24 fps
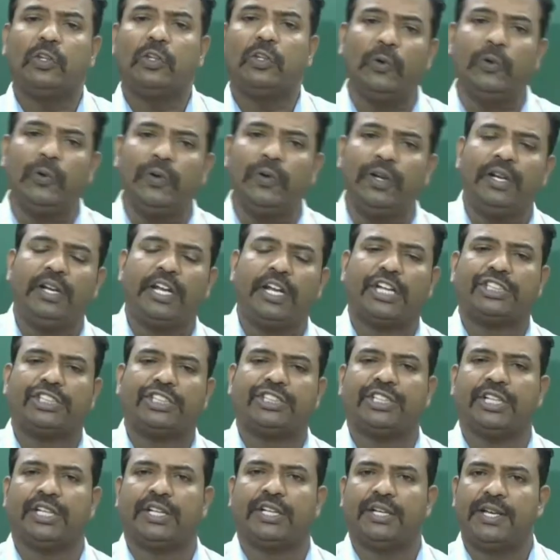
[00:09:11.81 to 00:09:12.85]
through
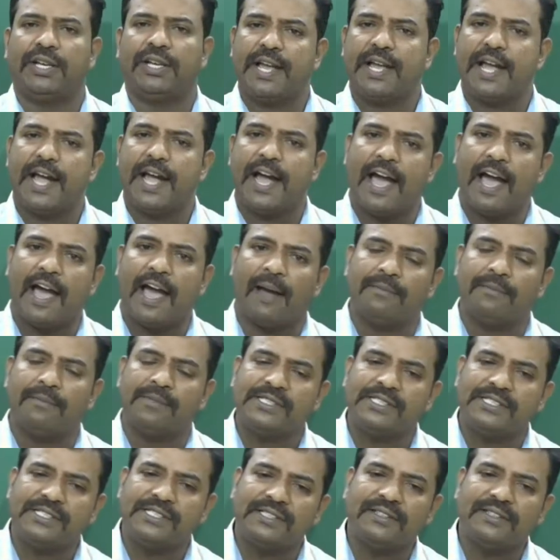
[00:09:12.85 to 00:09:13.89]
induction, I
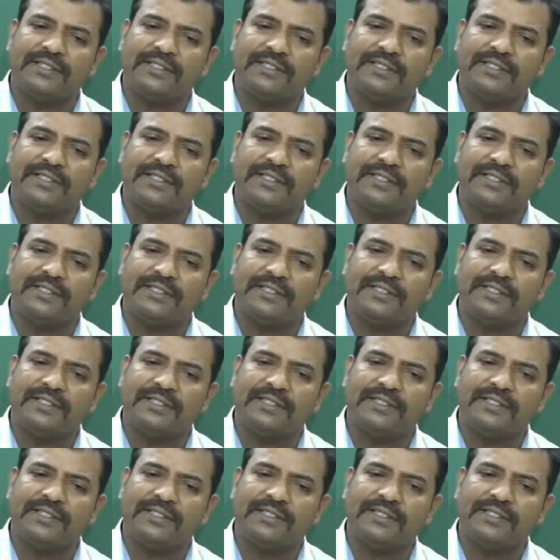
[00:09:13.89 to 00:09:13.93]
am